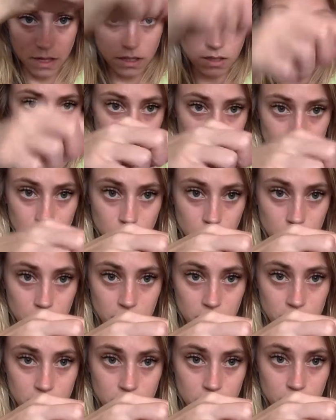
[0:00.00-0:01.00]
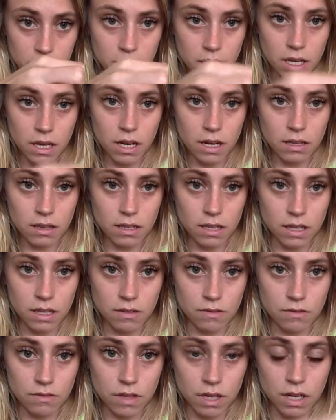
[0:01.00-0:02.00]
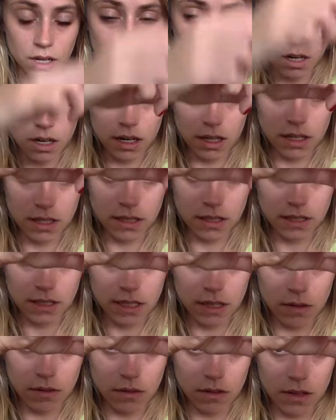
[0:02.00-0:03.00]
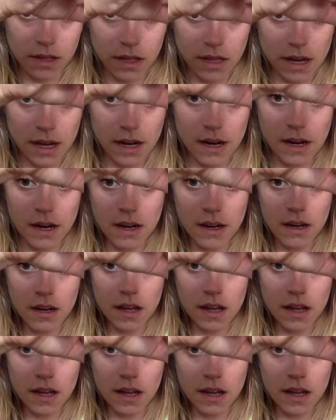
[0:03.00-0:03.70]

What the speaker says: So the superior is up here and the inferior is down there.